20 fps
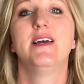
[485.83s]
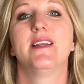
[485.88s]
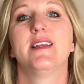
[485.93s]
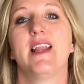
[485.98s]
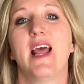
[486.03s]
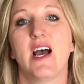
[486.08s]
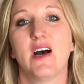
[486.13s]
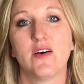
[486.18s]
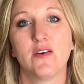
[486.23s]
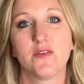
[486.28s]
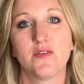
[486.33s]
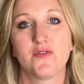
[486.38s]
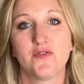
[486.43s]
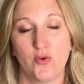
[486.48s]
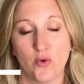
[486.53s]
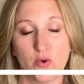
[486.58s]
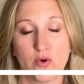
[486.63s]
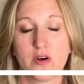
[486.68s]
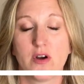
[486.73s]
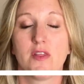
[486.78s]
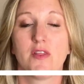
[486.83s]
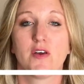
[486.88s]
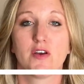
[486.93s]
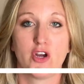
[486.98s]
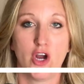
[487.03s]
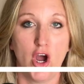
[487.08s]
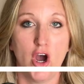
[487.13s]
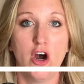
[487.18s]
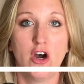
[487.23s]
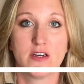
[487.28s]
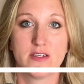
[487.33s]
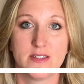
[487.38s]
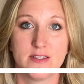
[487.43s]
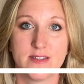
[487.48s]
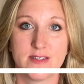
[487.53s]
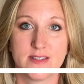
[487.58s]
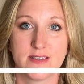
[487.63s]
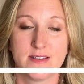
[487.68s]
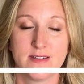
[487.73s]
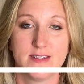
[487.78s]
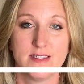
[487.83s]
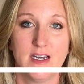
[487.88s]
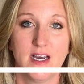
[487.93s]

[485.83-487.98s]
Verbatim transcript: Now for the cons.